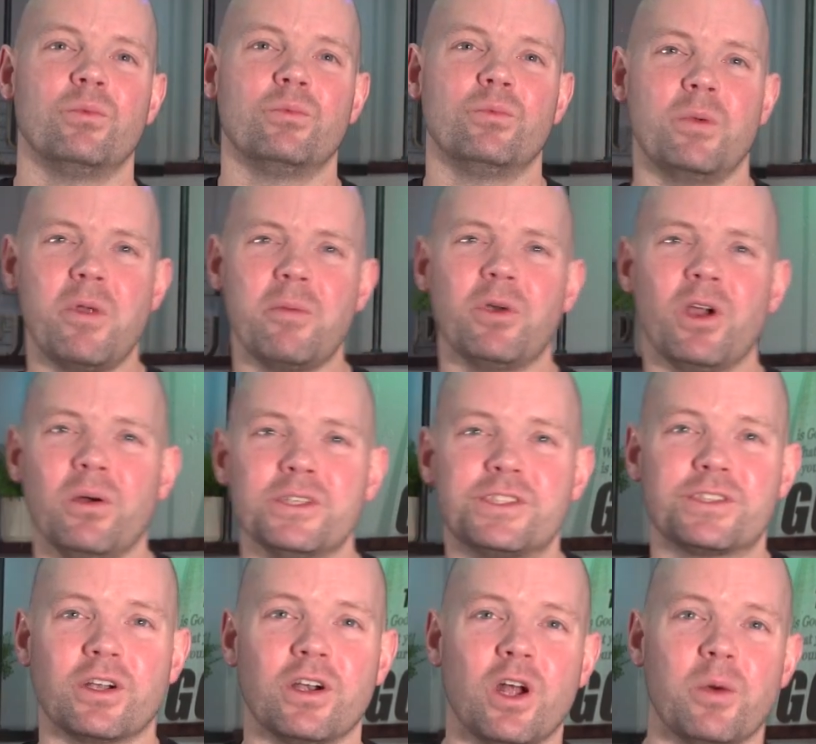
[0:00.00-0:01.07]
Remember how I
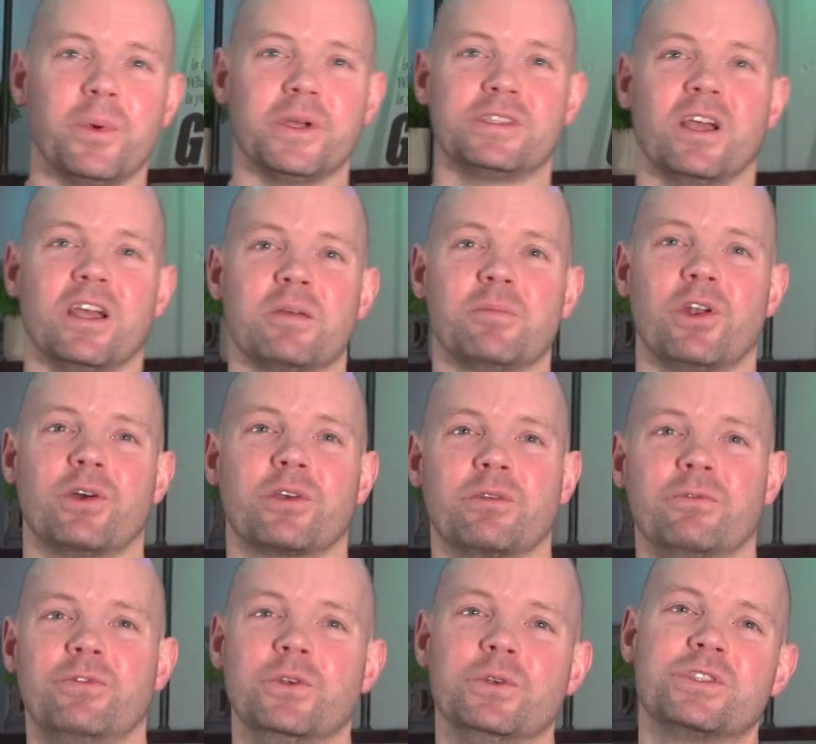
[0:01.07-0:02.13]
started out by talking about how
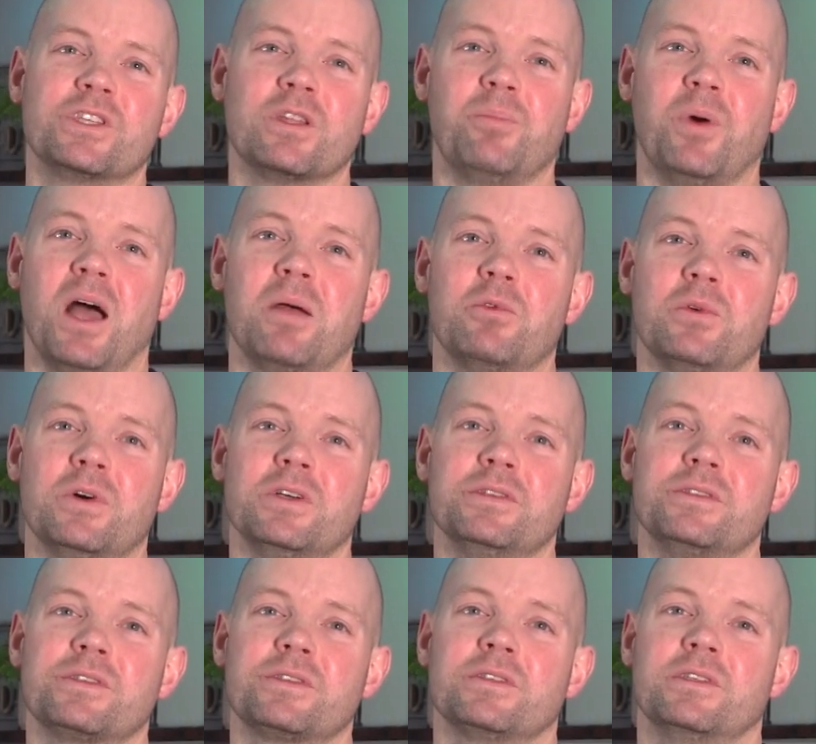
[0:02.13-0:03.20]
confusing the Bible
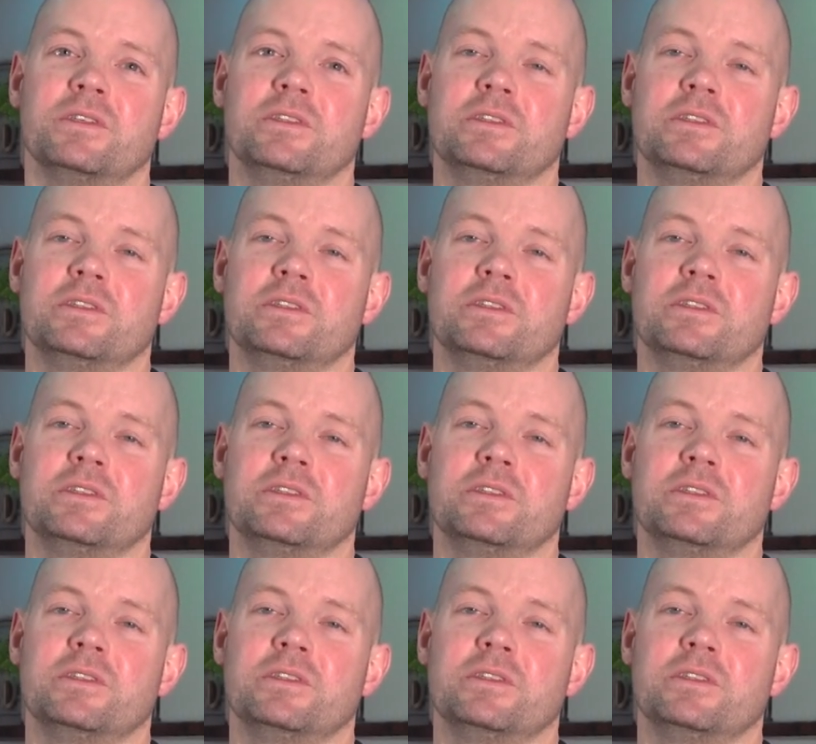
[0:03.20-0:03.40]
was?